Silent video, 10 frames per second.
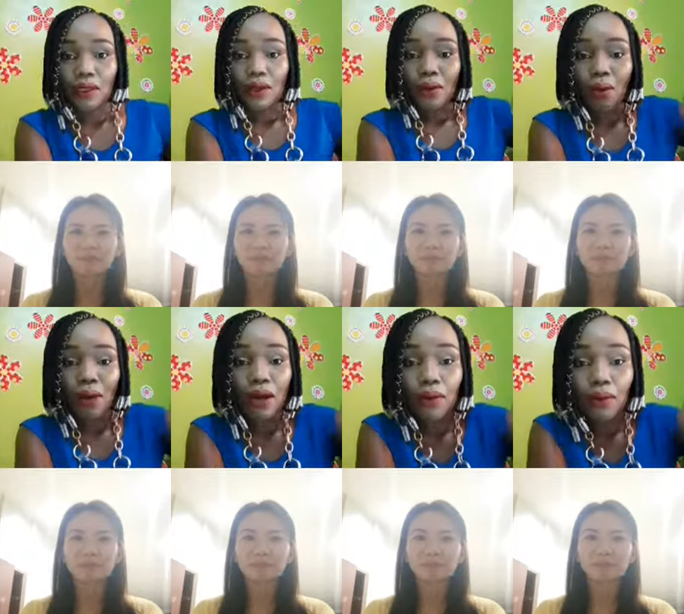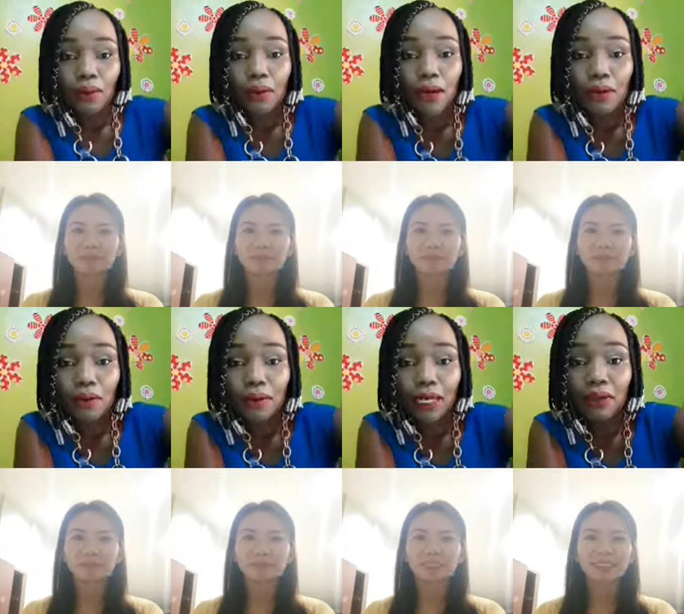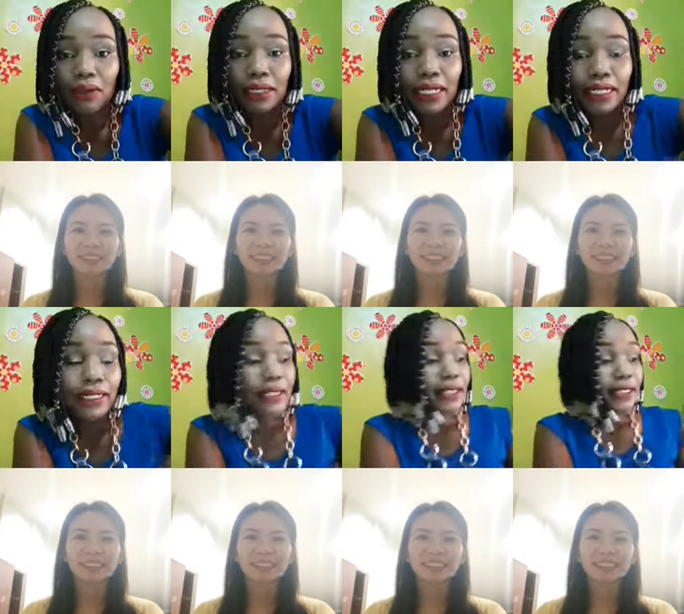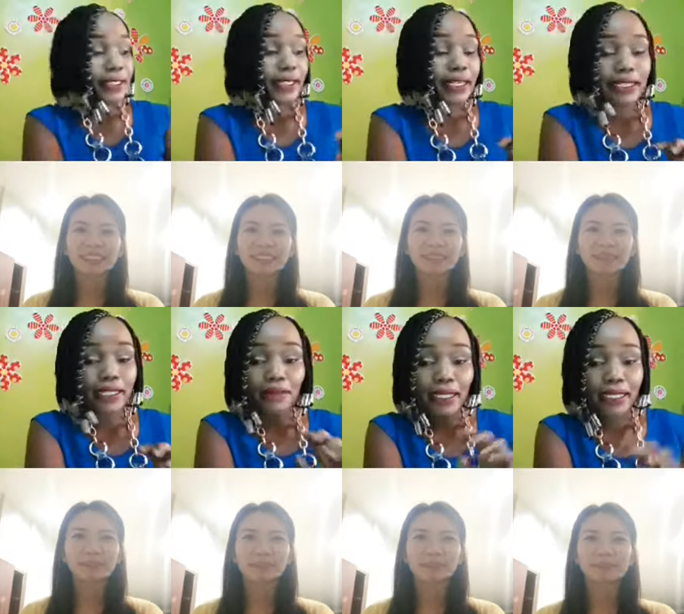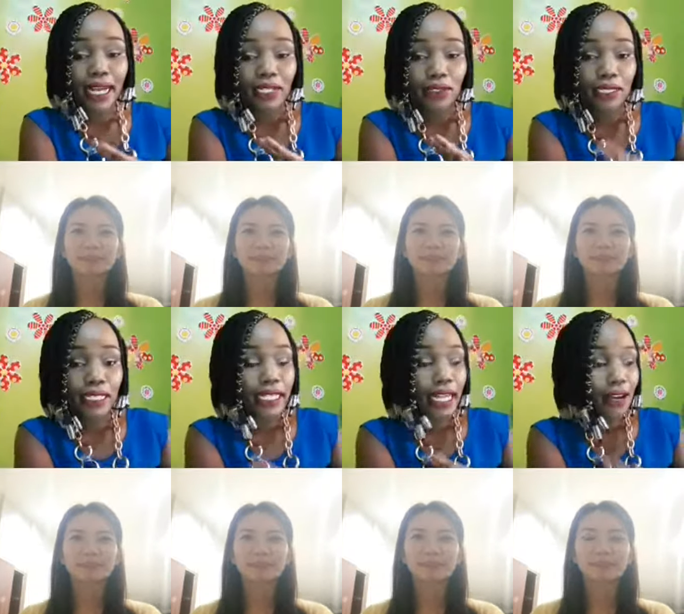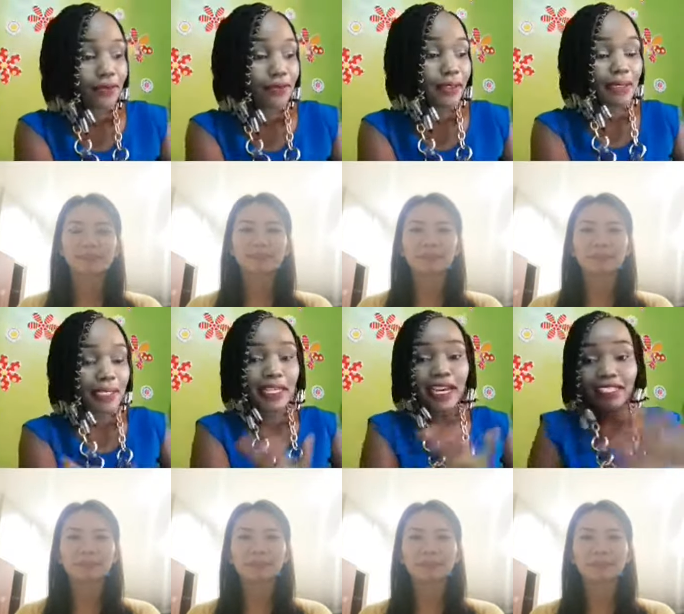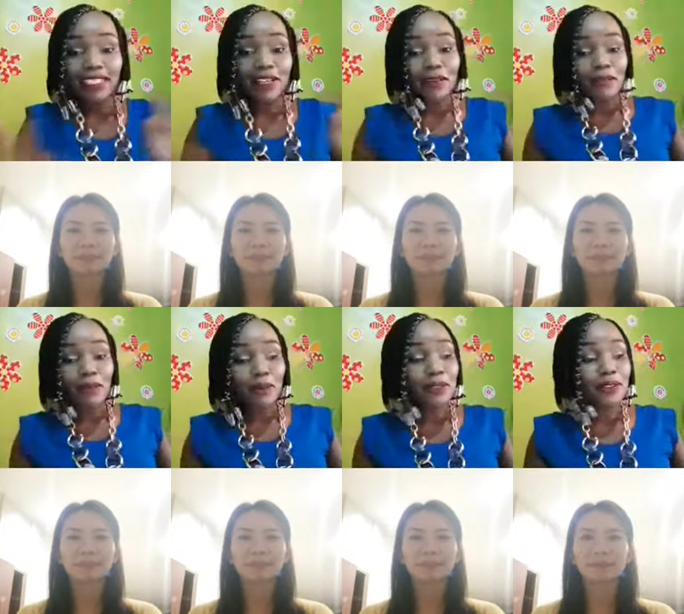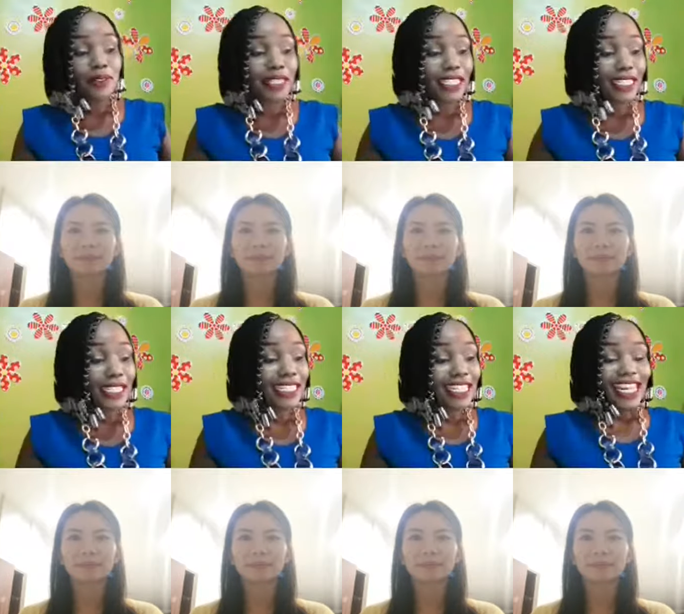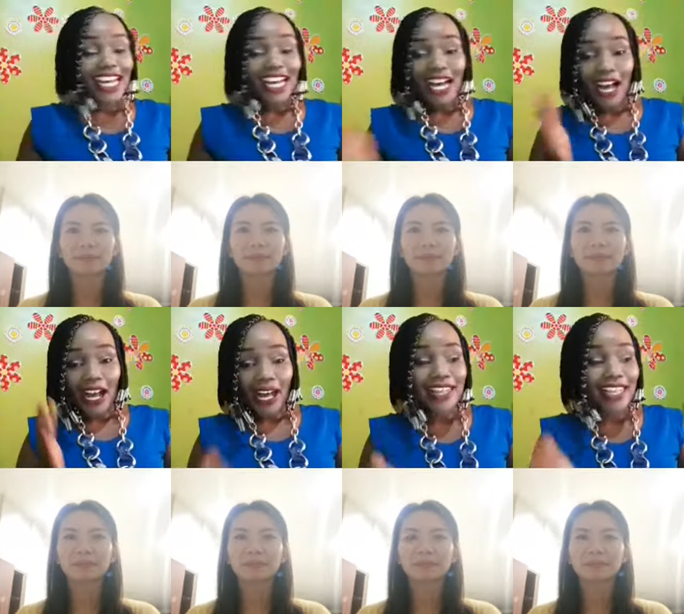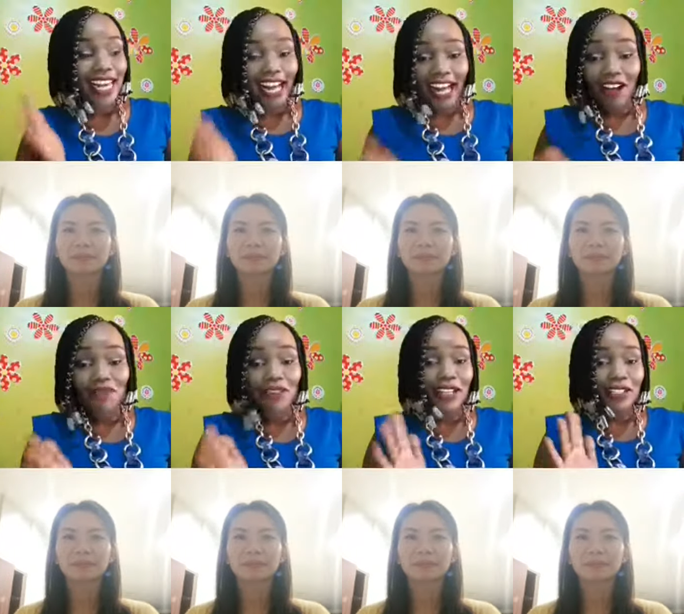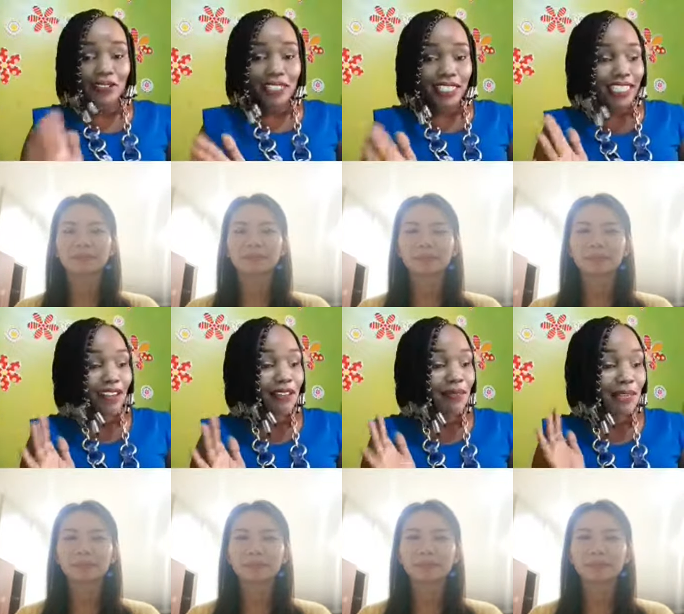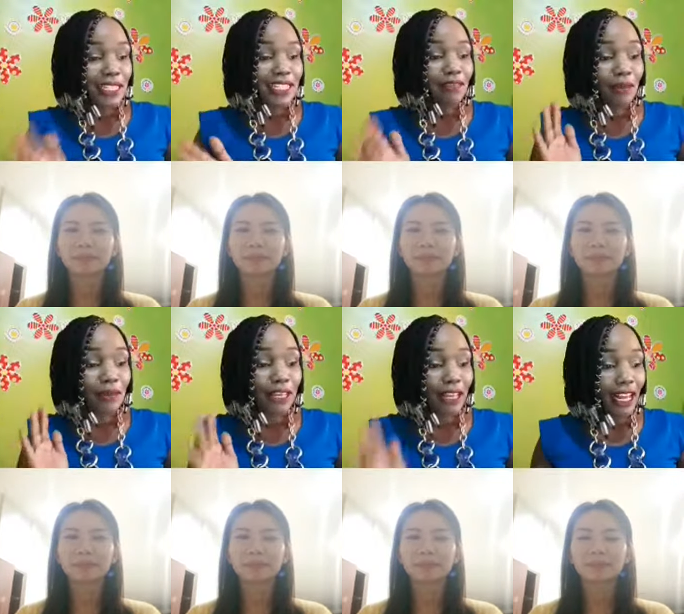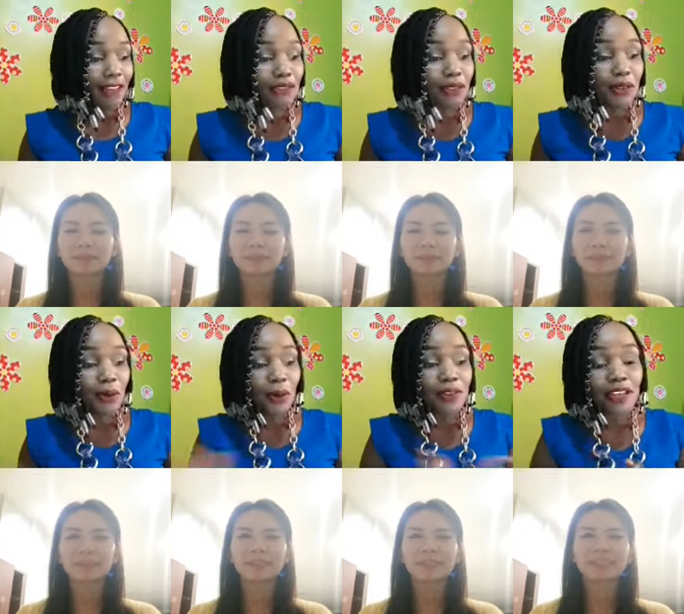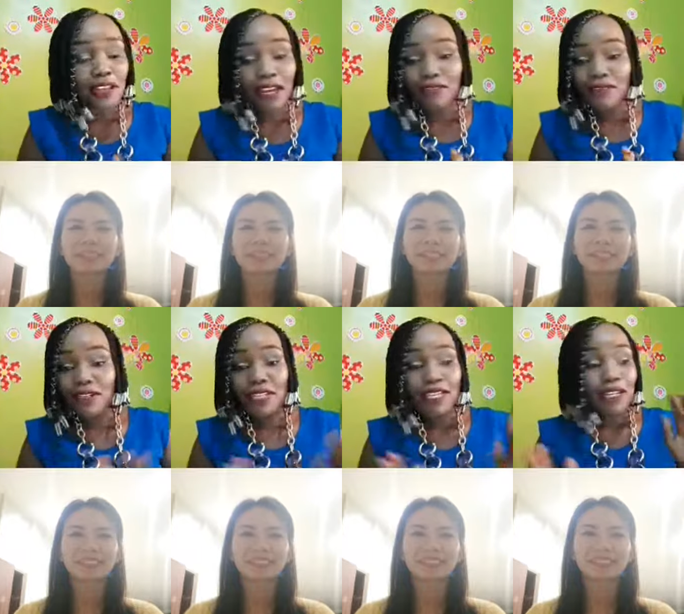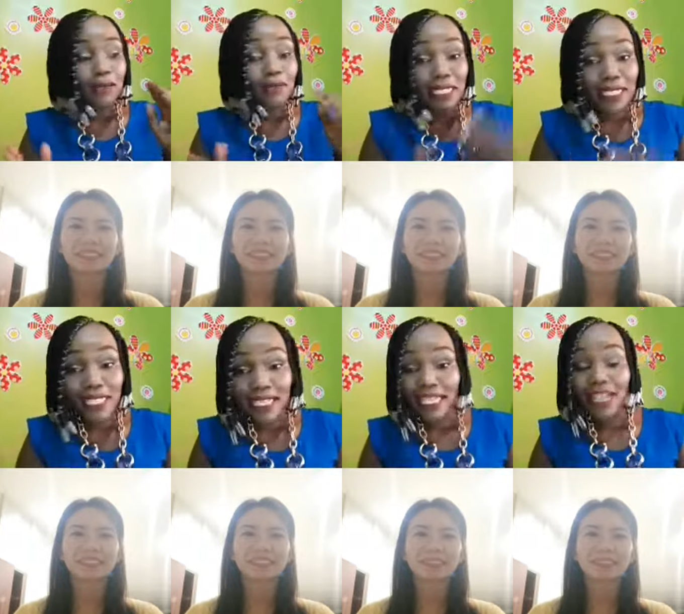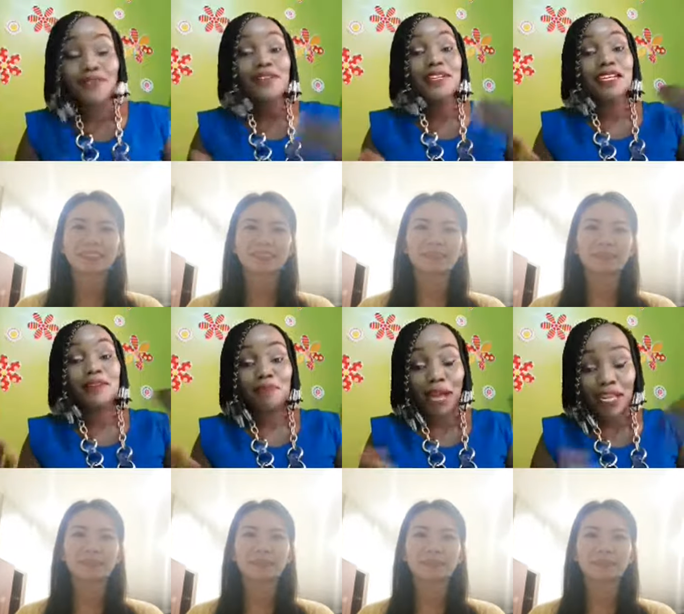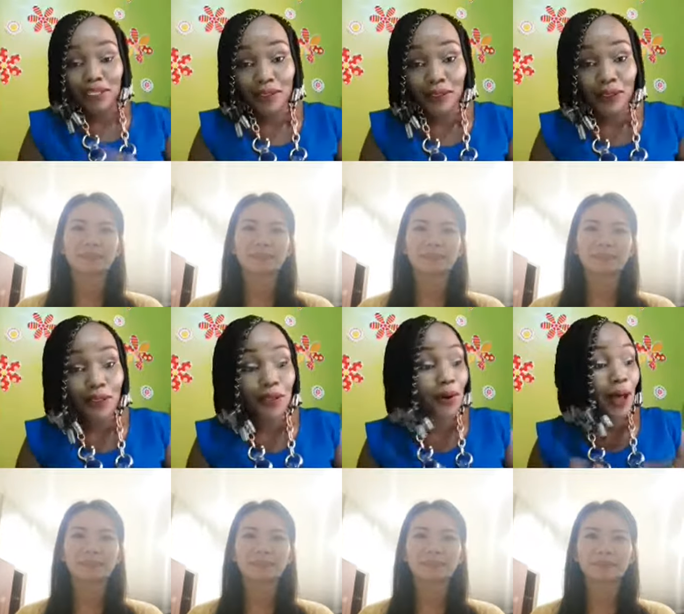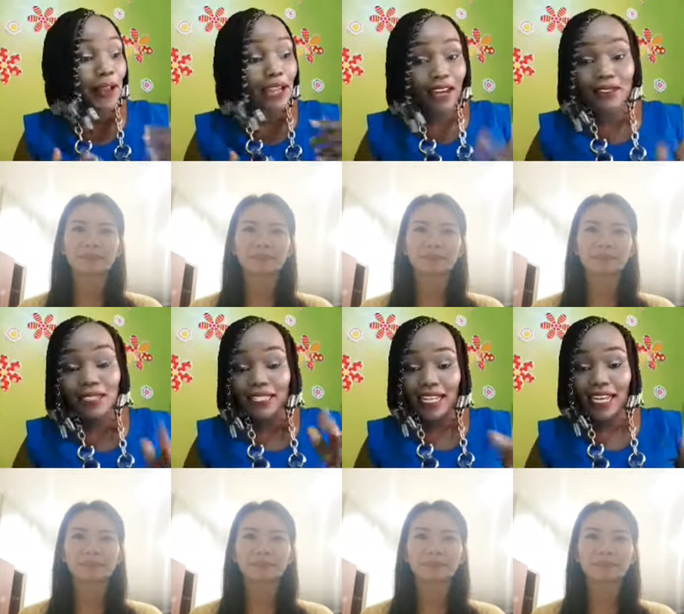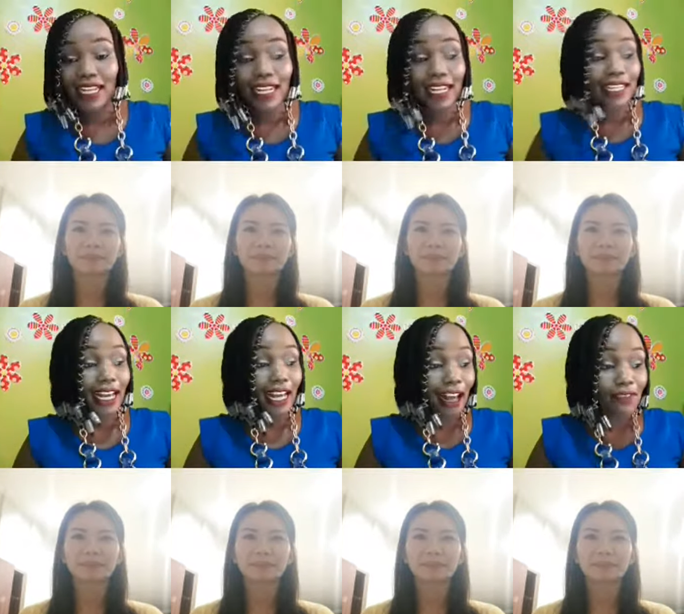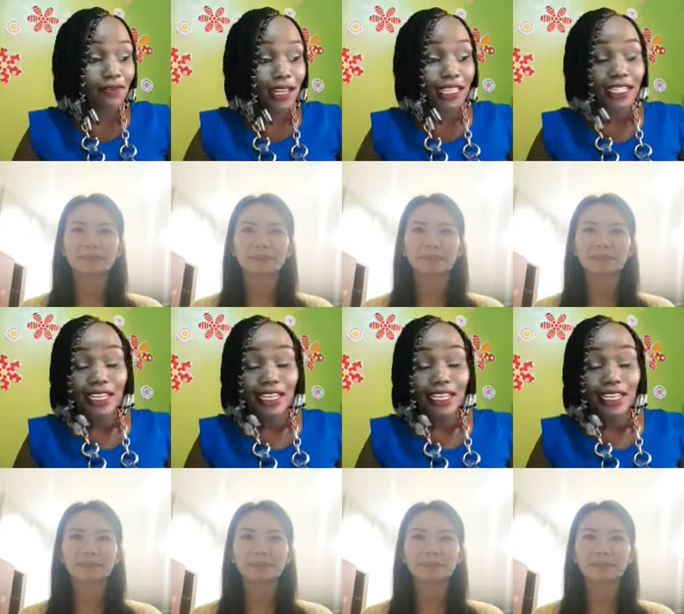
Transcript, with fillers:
Speaker 1: Wow, wow, my goodness, this is amazing. I totally love, I'm just carried away by what you've said. And at uh, the curve, I totally love the message about the curve. You know, the, mm-hmm. every business, every person, you know, our lives is like, like the curve. And